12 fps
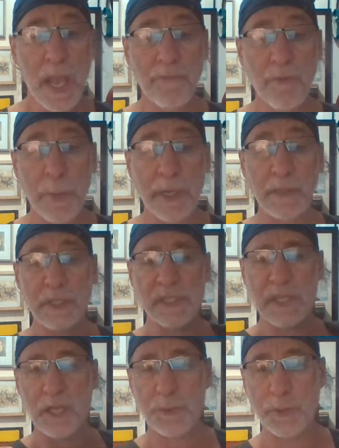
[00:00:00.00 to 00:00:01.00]
Everybody in this
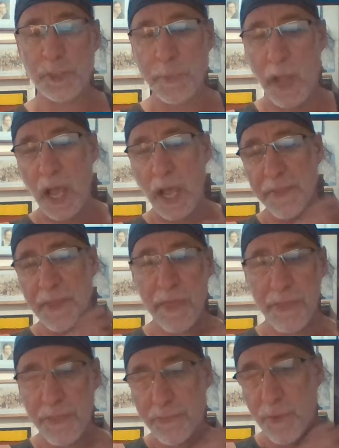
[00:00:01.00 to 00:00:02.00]
country is behind
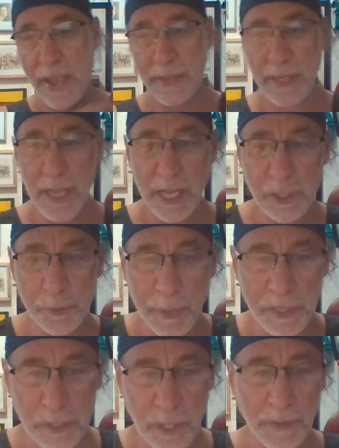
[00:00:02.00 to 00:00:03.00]
that threat,
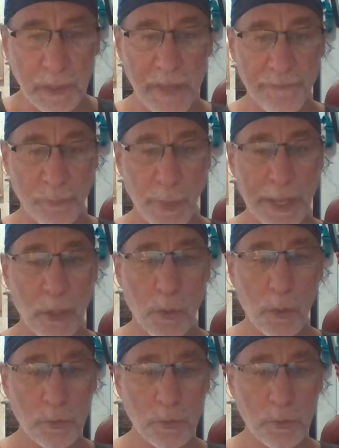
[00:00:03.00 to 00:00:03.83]
especially the left-wing